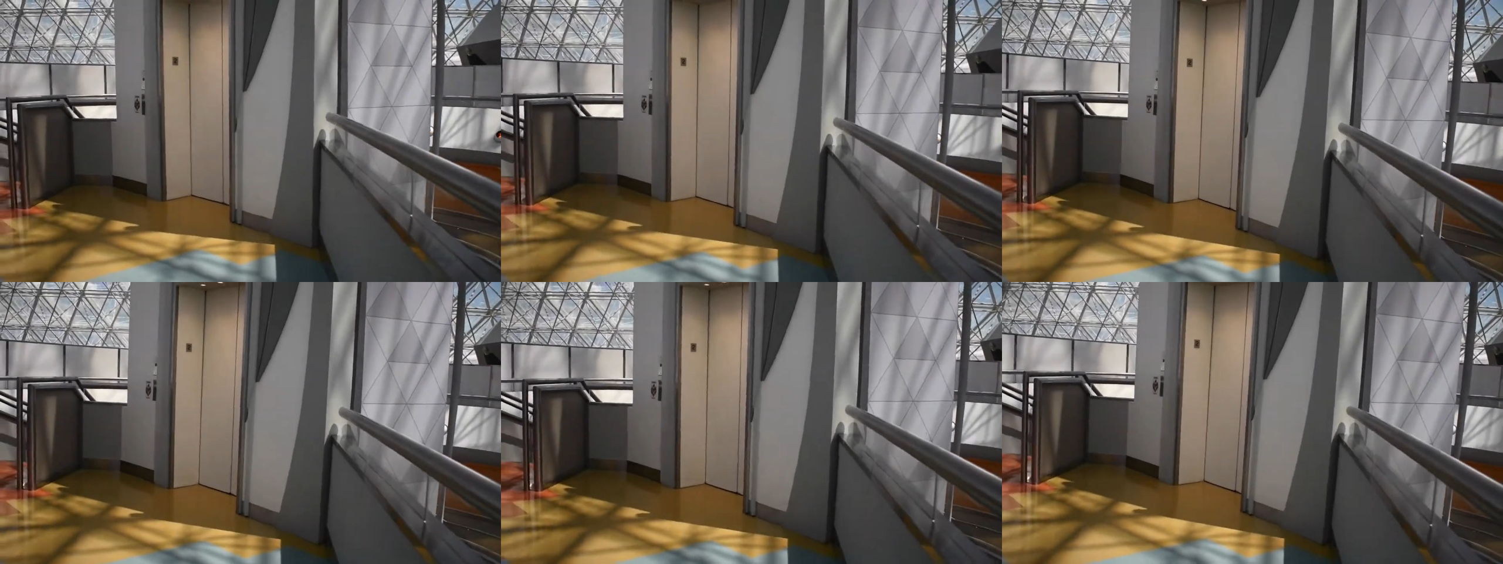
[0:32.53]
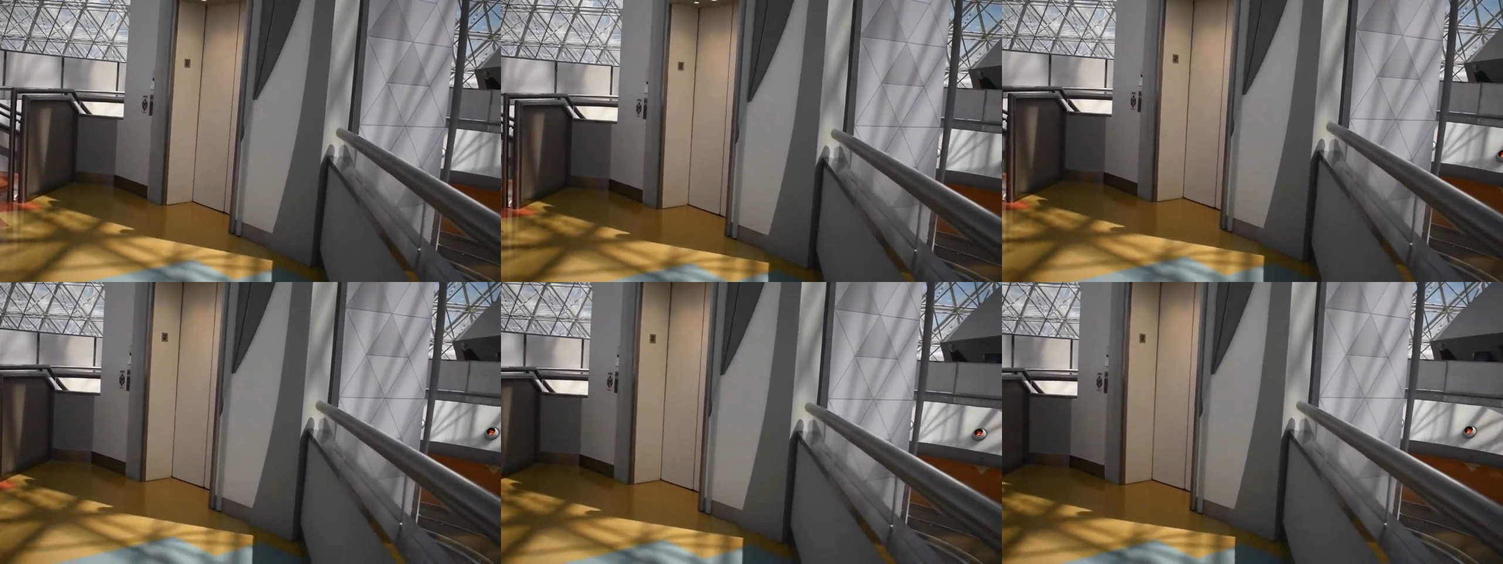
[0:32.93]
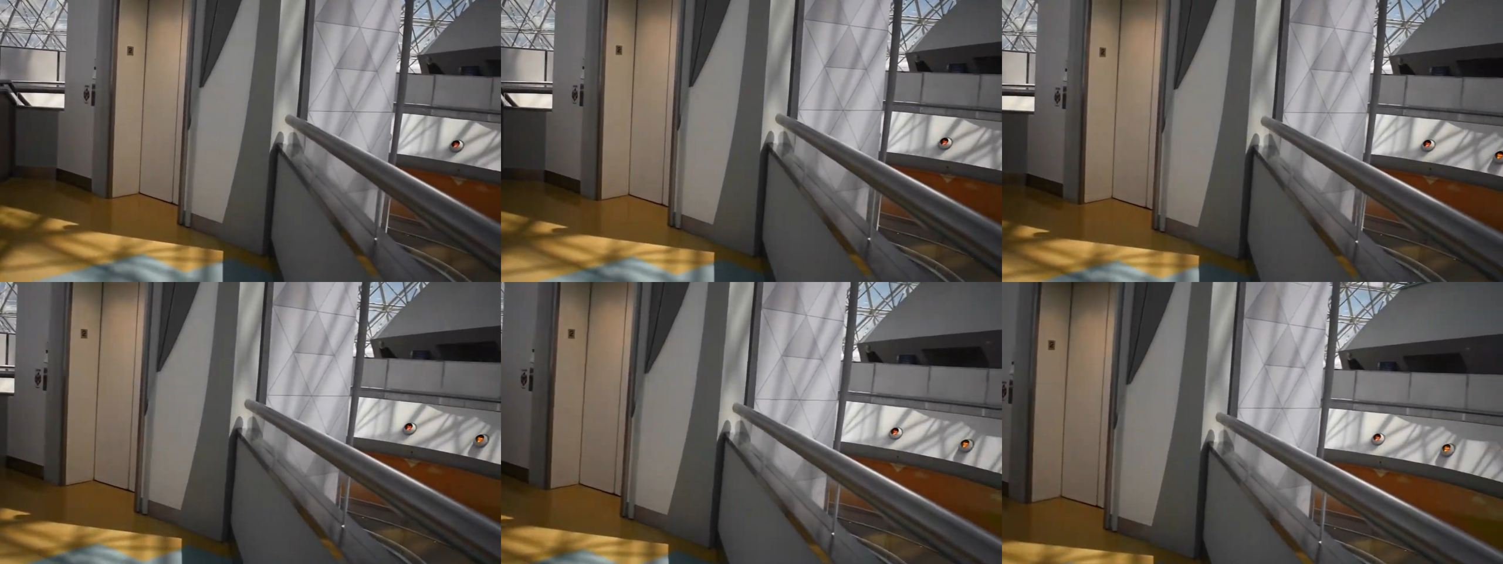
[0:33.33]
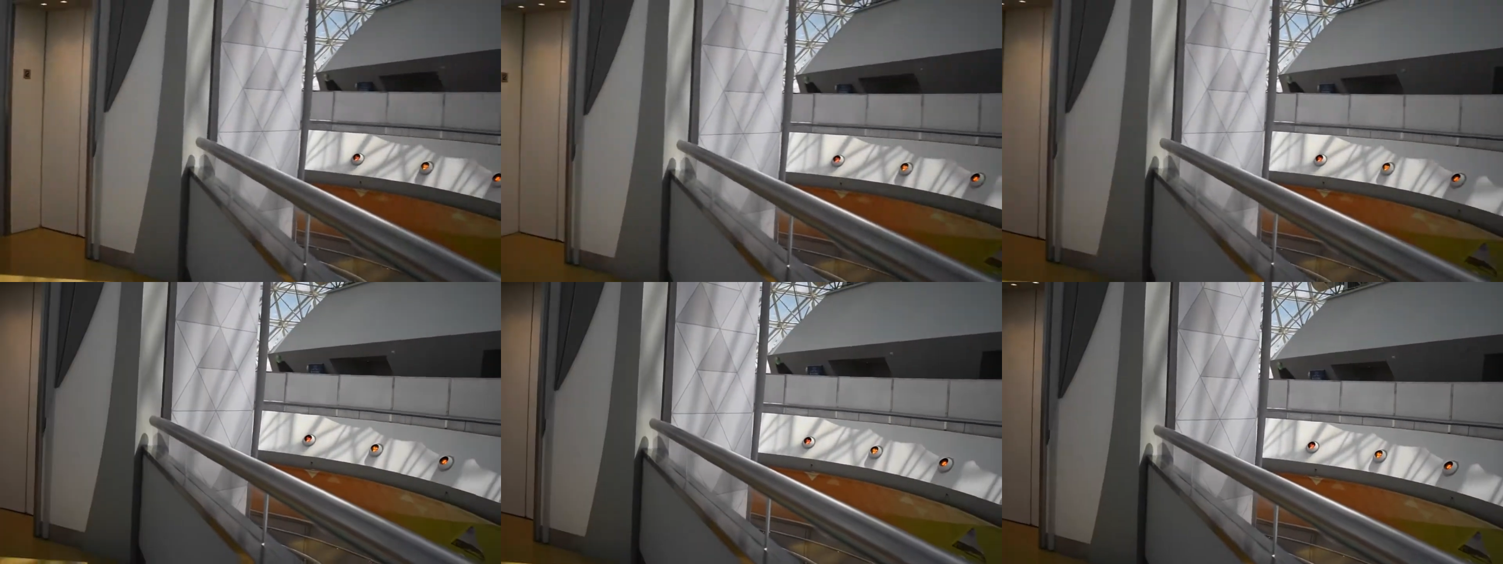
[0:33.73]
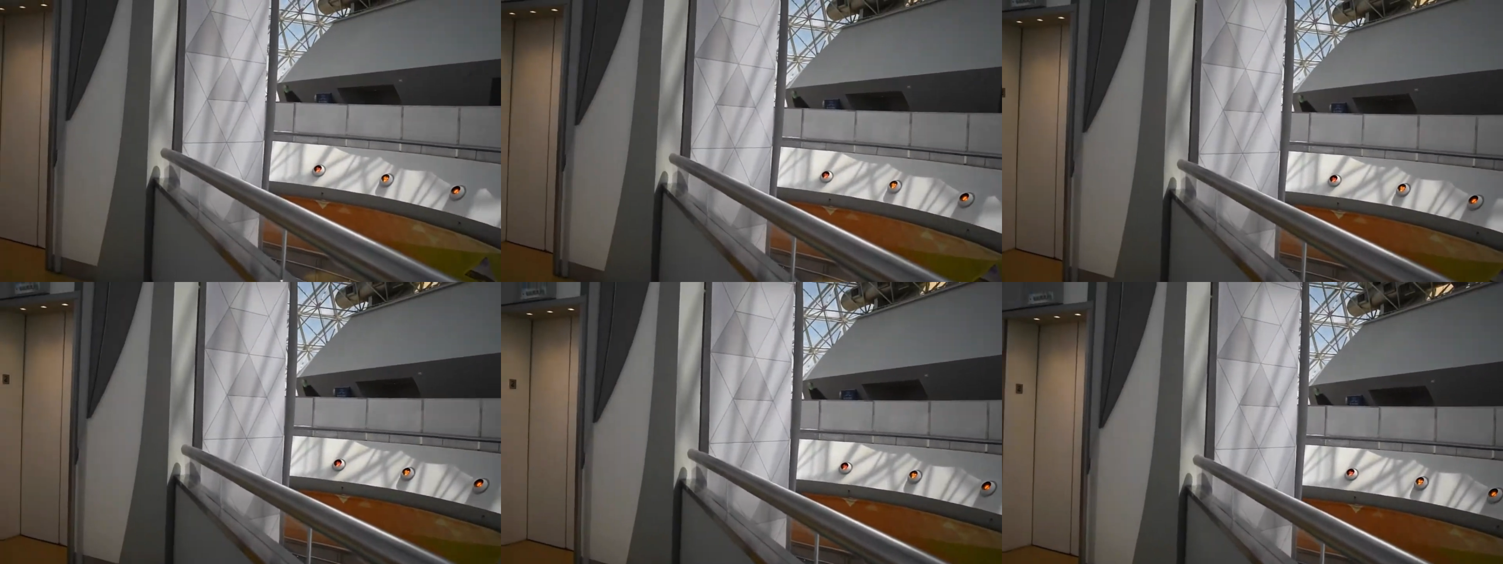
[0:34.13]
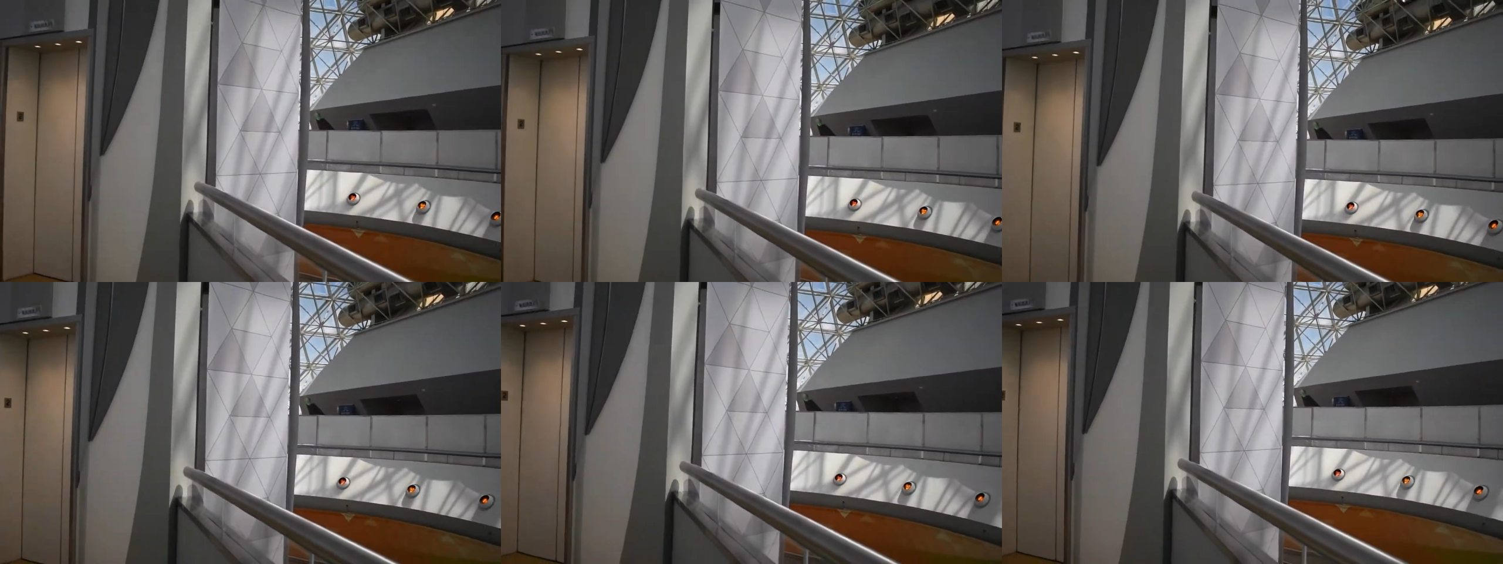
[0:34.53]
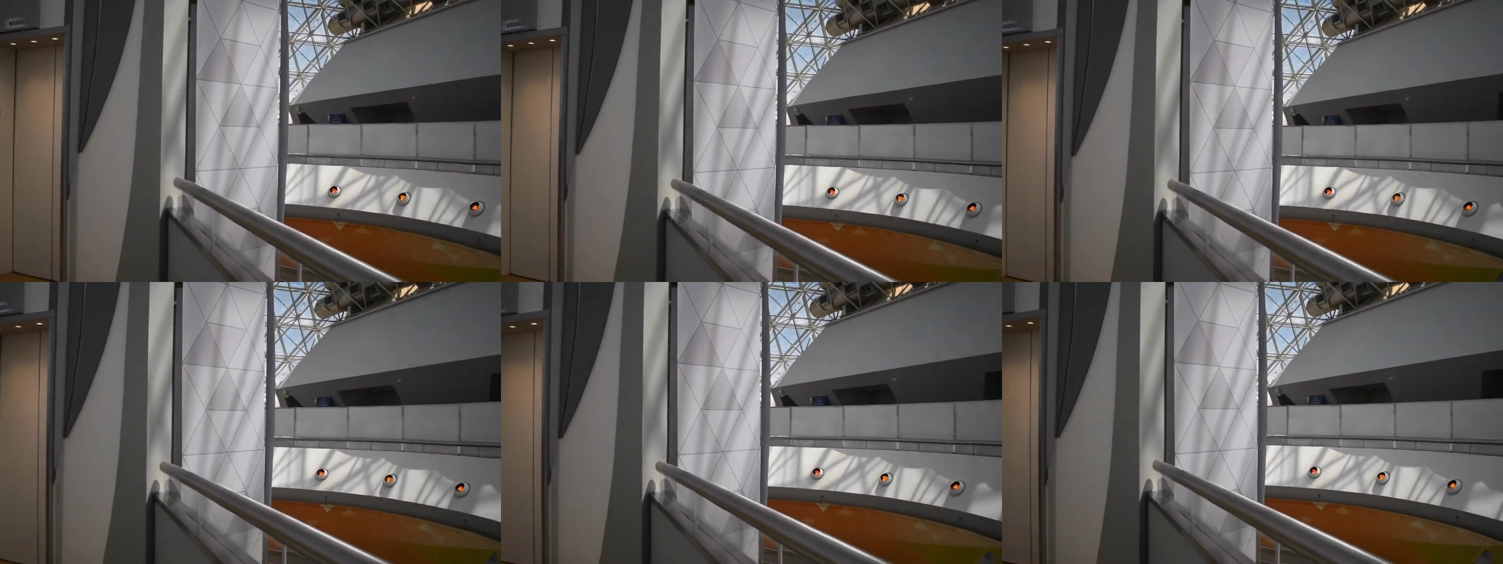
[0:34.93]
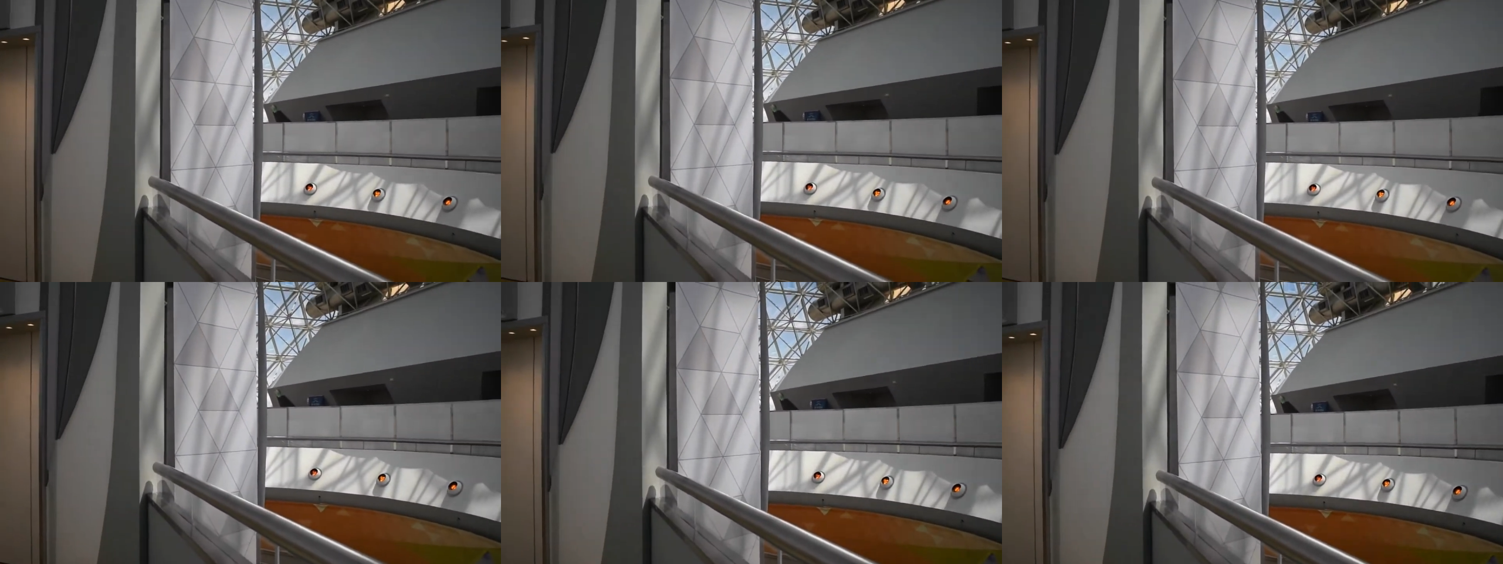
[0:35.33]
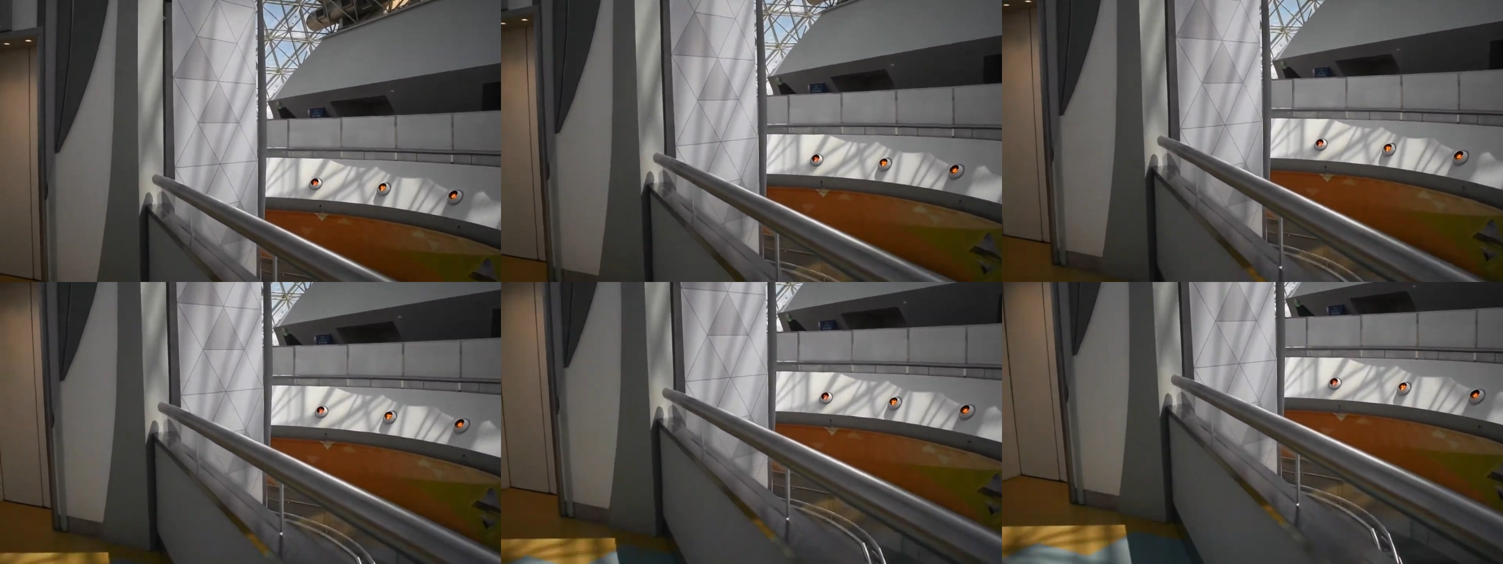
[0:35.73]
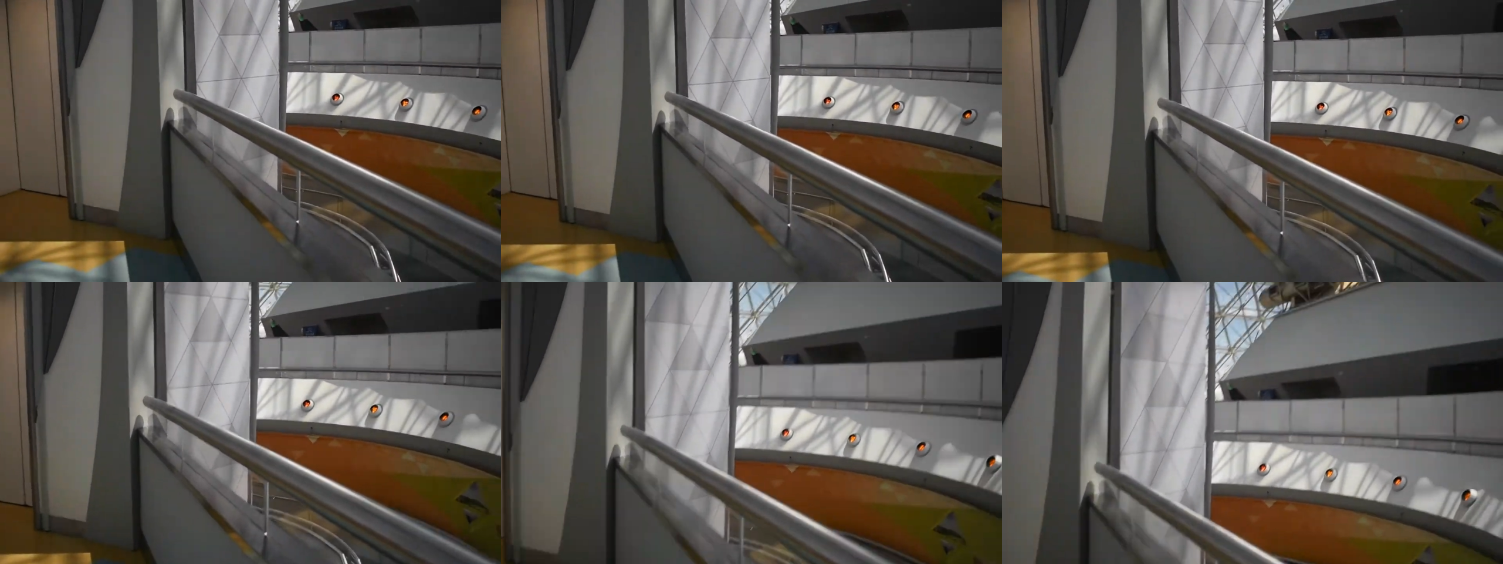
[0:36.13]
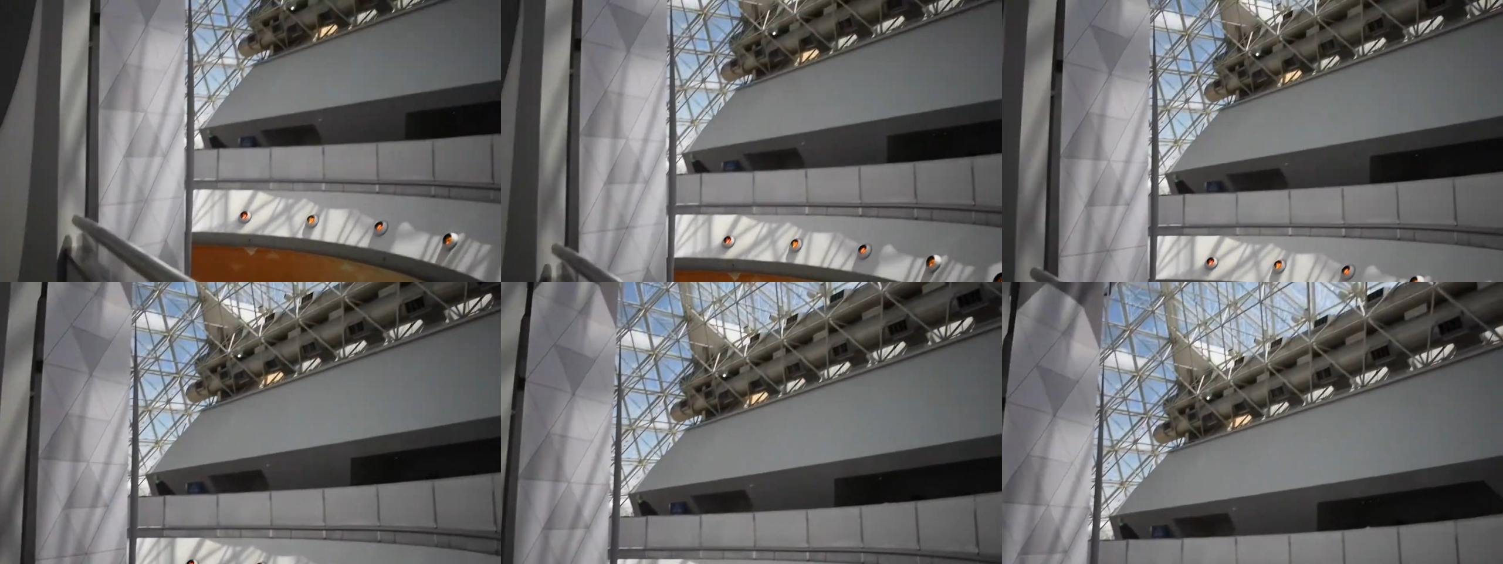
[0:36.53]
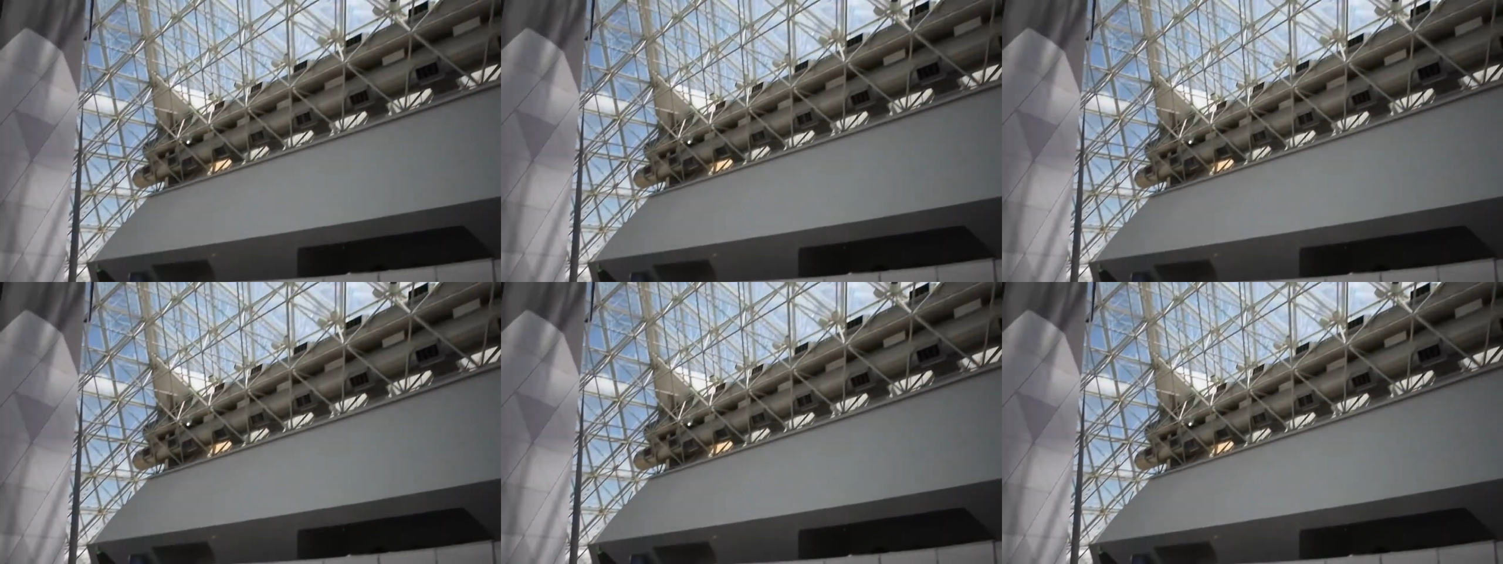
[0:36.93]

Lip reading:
(no speaker visible)